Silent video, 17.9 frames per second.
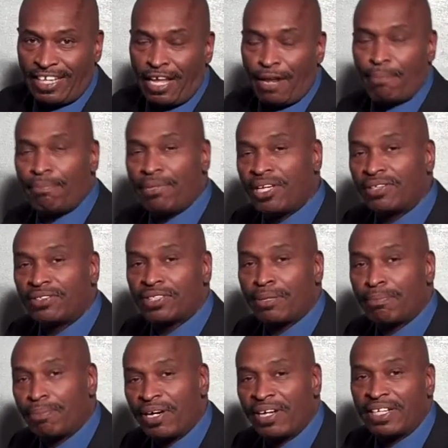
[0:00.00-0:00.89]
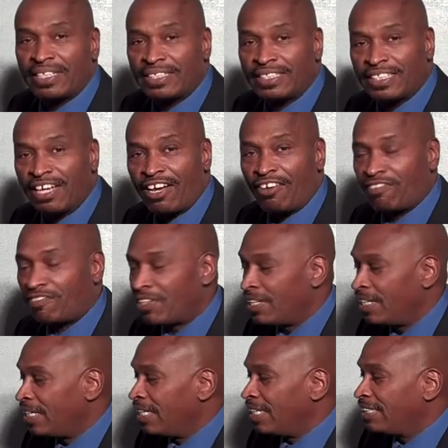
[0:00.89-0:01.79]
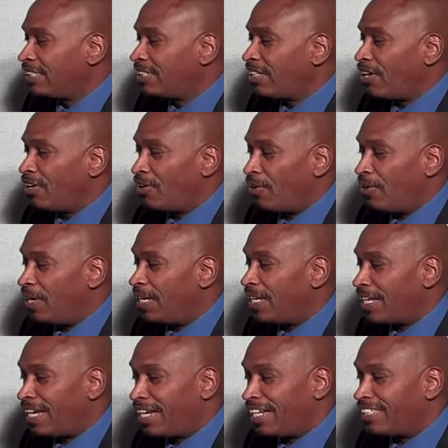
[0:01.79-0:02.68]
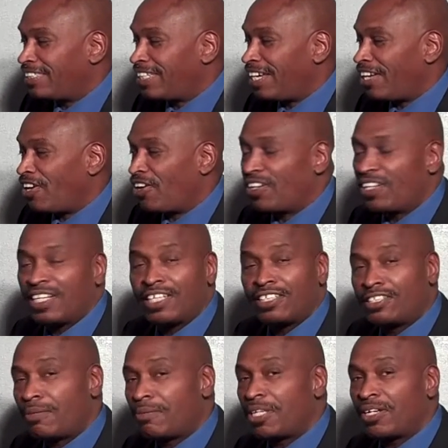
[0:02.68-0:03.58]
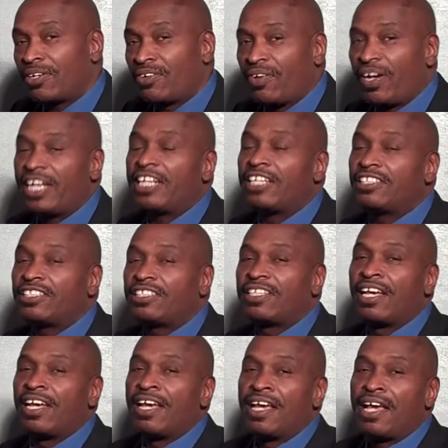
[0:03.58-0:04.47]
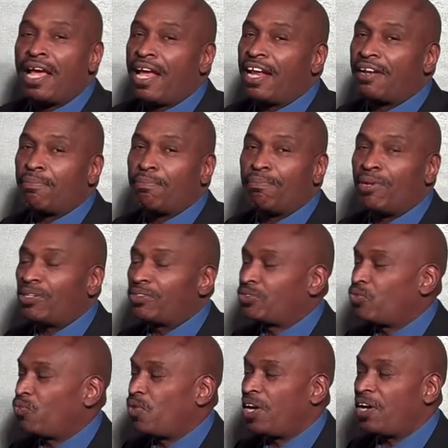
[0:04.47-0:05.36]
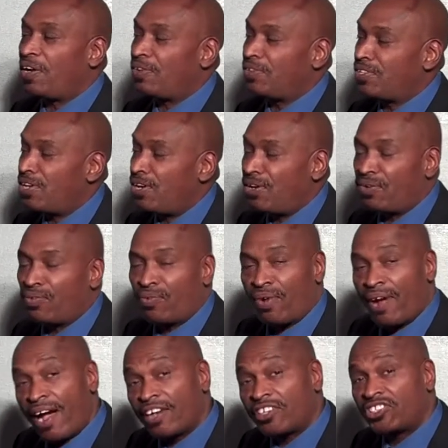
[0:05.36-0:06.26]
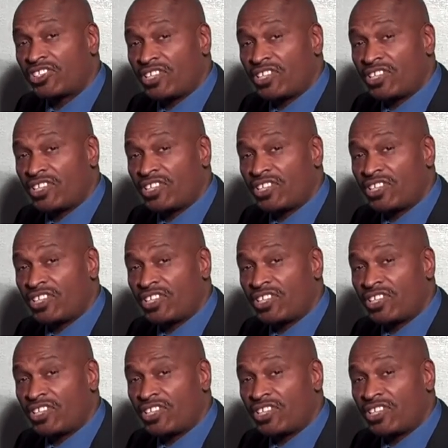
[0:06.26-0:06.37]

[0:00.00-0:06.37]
It builds upon itself. So, and like I said earlier, some of the greatest and most well-known rock